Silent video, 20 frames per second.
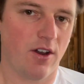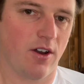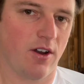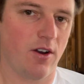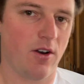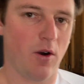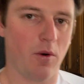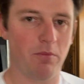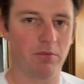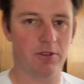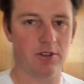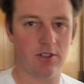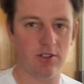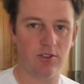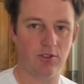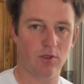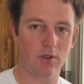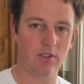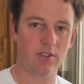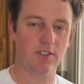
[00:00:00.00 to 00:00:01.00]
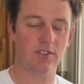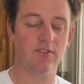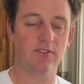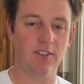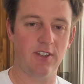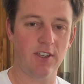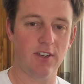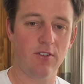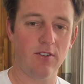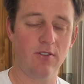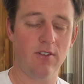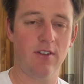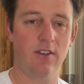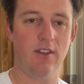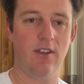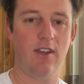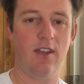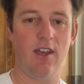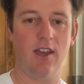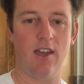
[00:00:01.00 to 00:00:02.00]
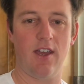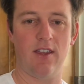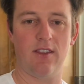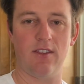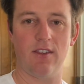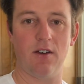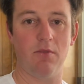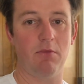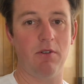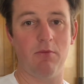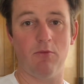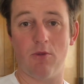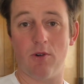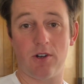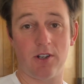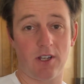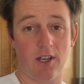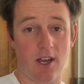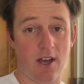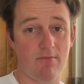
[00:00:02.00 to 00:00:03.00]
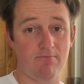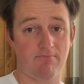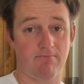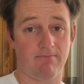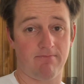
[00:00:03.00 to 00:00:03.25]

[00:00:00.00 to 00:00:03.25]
Hope you enjoy this video, and there'll be more to come.